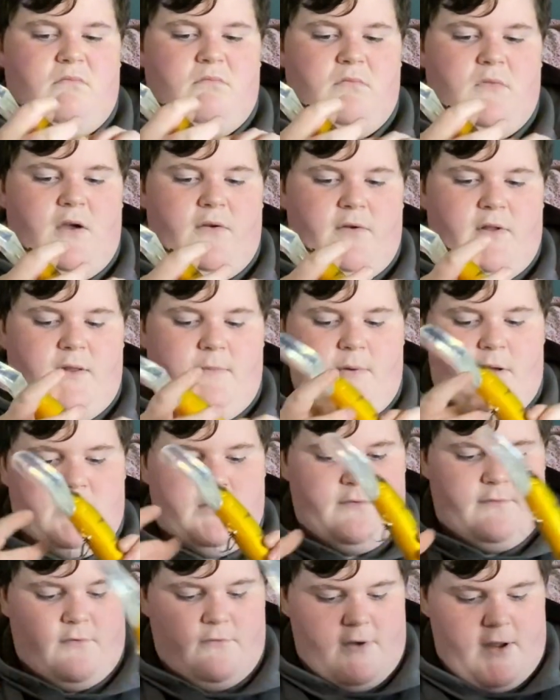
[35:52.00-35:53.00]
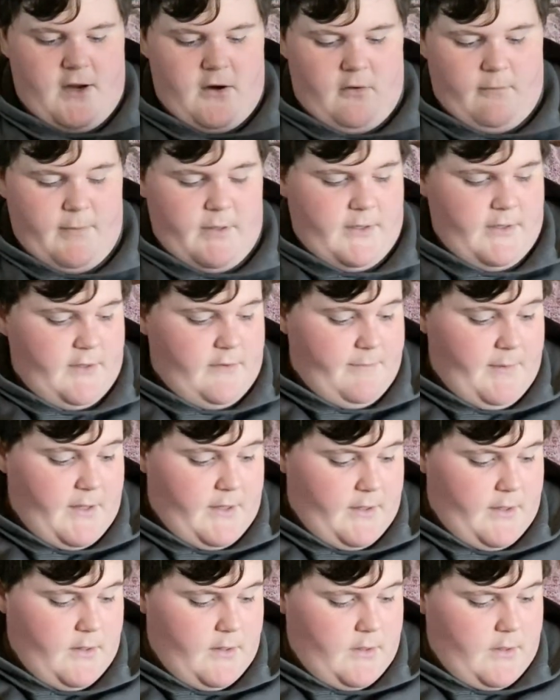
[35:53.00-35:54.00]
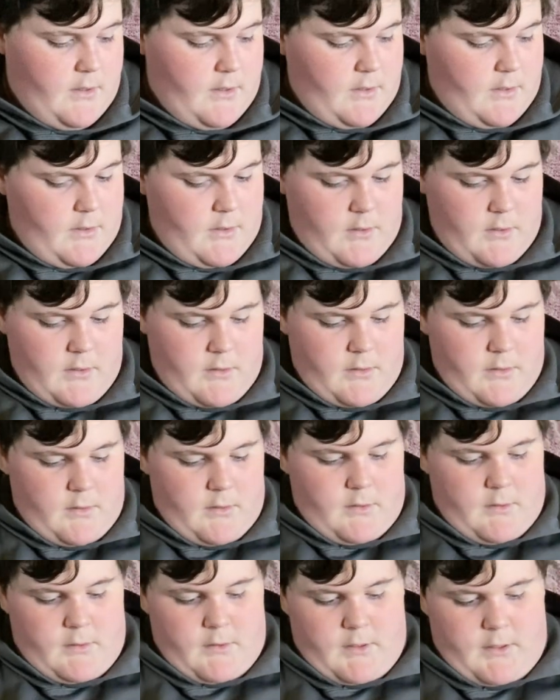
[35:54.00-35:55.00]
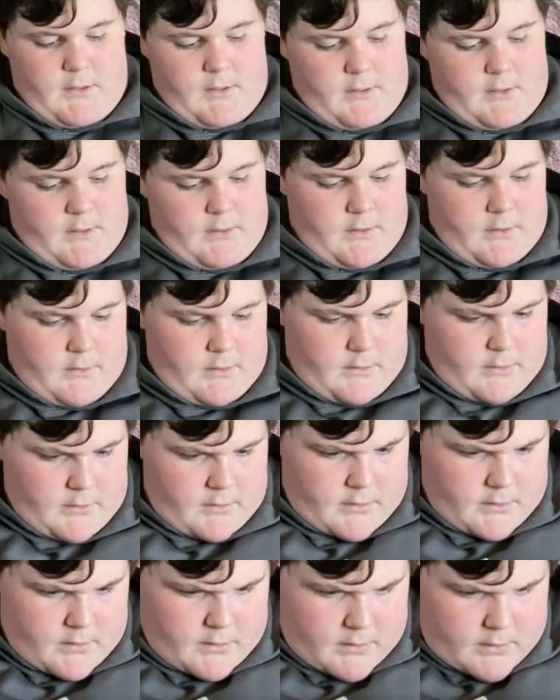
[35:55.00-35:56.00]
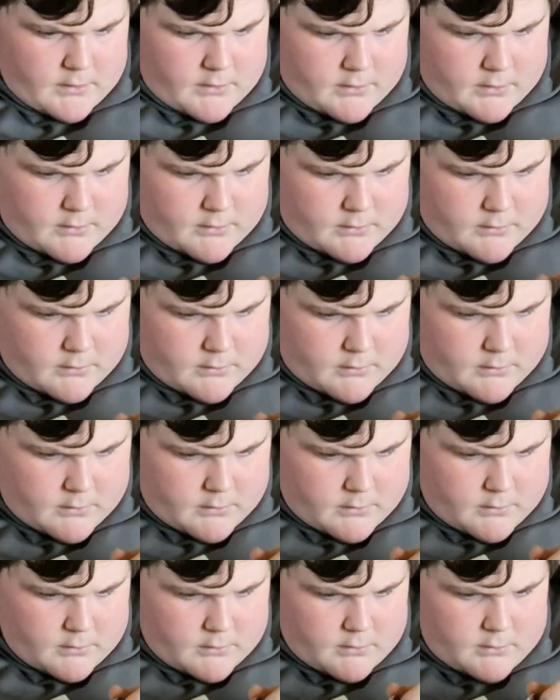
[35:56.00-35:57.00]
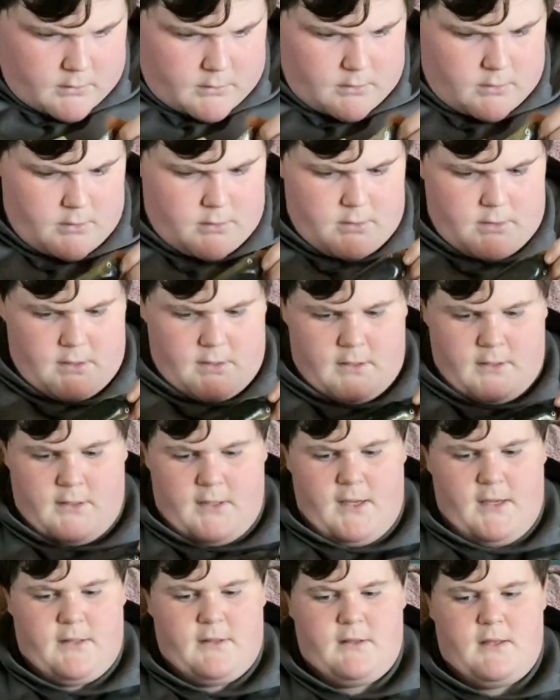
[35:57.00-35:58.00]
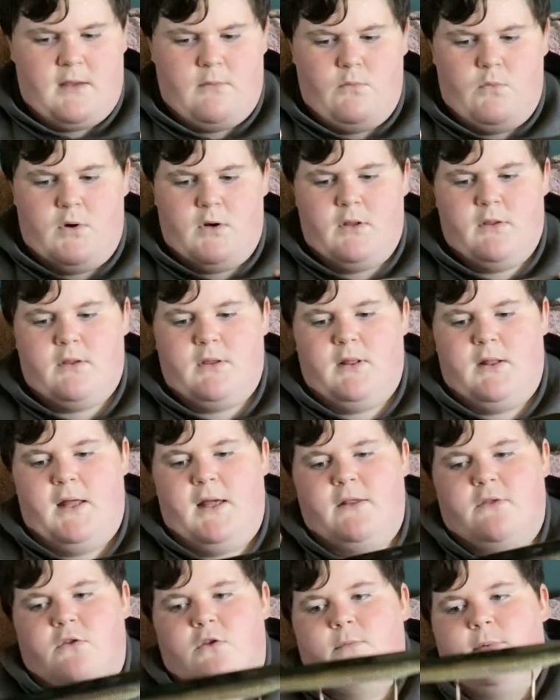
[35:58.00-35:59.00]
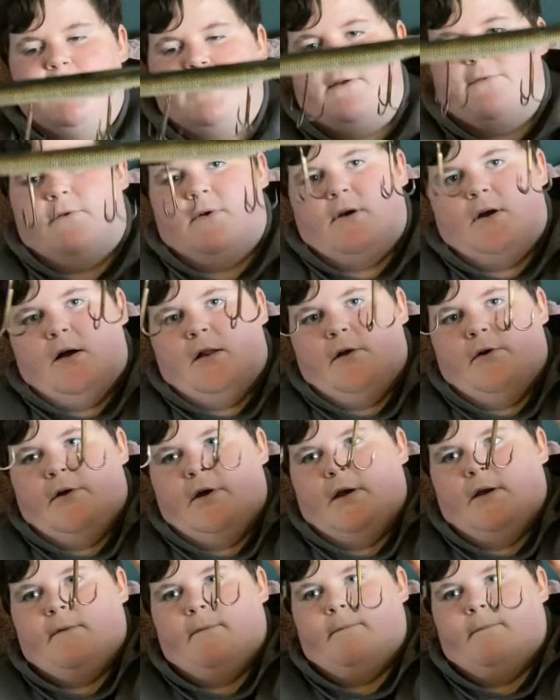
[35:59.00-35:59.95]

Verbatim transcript: Not really much of a rattle, but it's big. And then there's it's the exact same one as the last two, but different coloring.